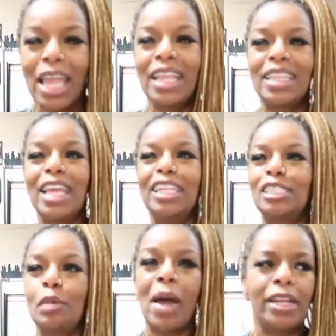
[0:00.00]
And then
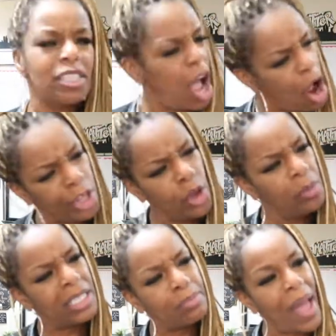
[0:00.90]
somebody said, are you
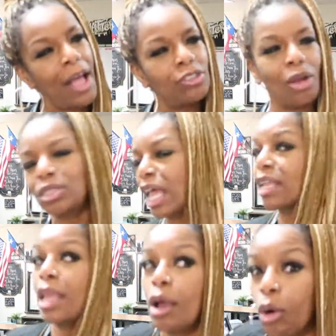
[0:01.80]
Miss Bowser? I was like,
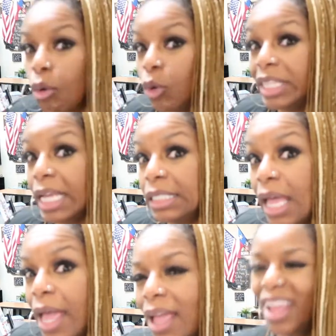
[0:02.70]
yeah, what they
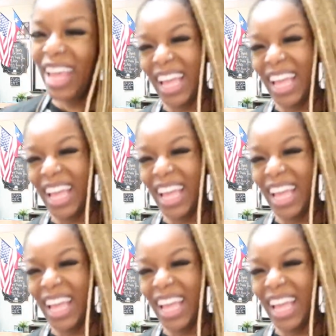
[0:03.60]
say.